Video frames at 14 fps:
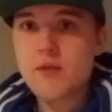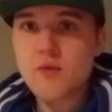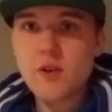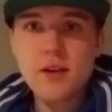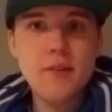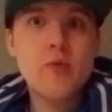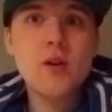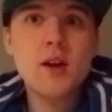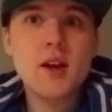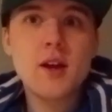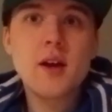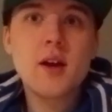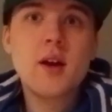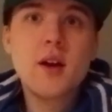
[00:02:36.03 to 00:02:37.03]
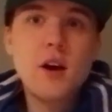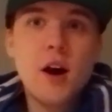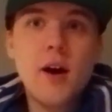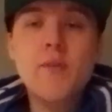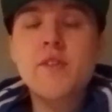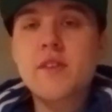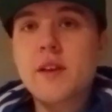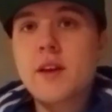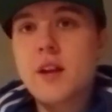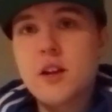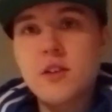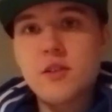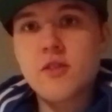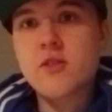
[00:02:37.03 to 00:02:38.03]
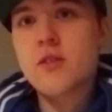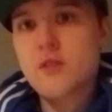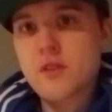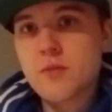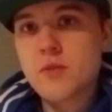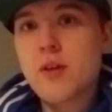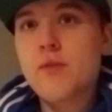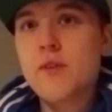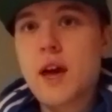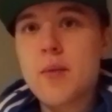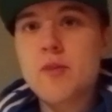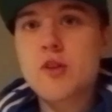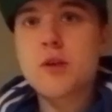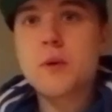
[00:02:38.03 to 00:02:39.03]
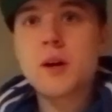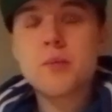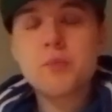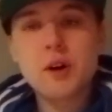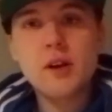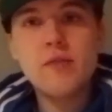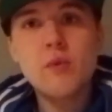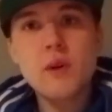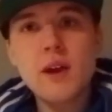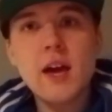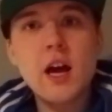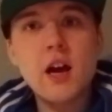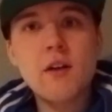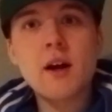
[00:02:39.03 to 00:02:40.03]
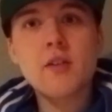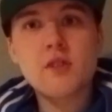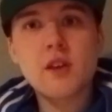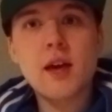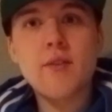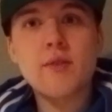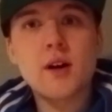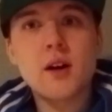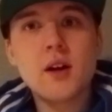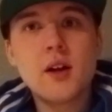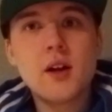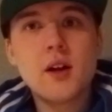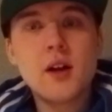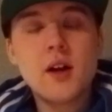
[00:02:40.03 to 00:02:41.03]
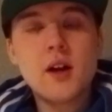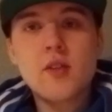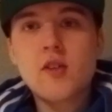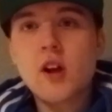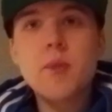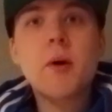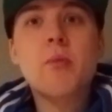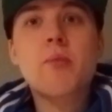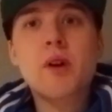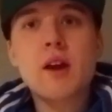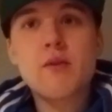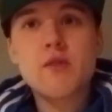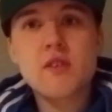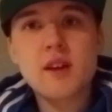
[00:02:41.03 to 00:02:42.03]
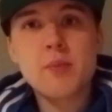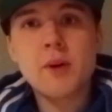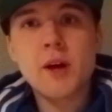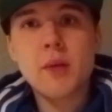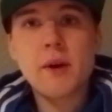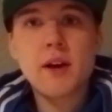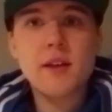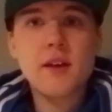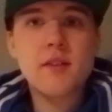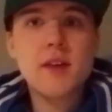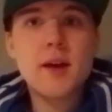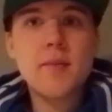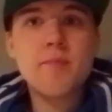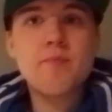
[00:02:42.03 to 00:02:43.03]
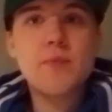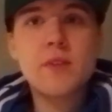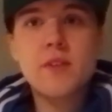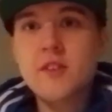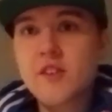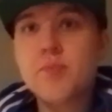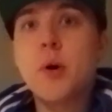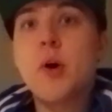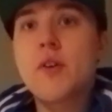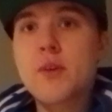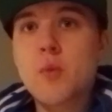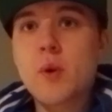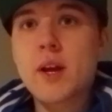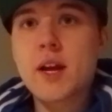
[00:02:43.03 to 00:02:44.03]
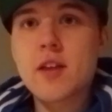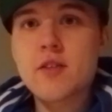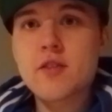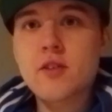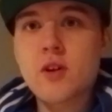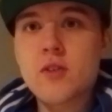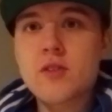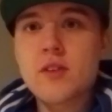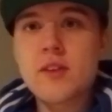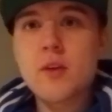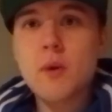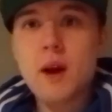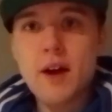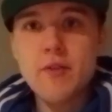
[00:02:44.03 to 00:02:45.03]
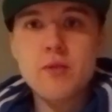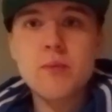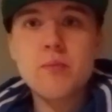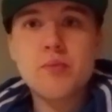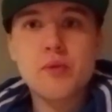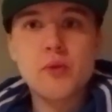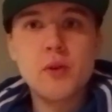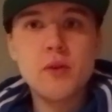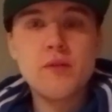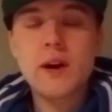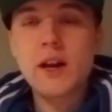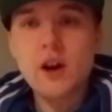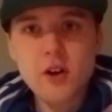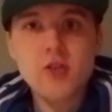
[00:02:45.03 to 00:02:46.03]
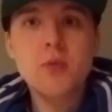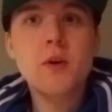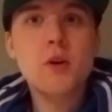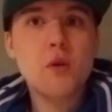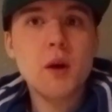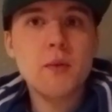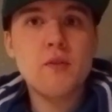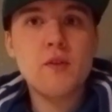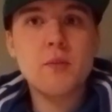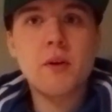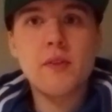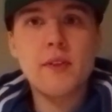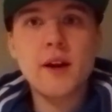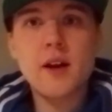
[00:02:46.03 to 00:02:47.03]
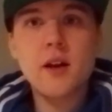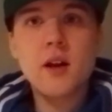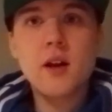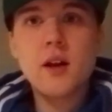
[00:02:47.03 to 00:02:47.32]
If we obviously, you know, there's some tough games coming up, but if we get our act together, Tony Mowbray even said, by the way, that despite the win against Stoke City, we have to improve. And I do agree with him on that.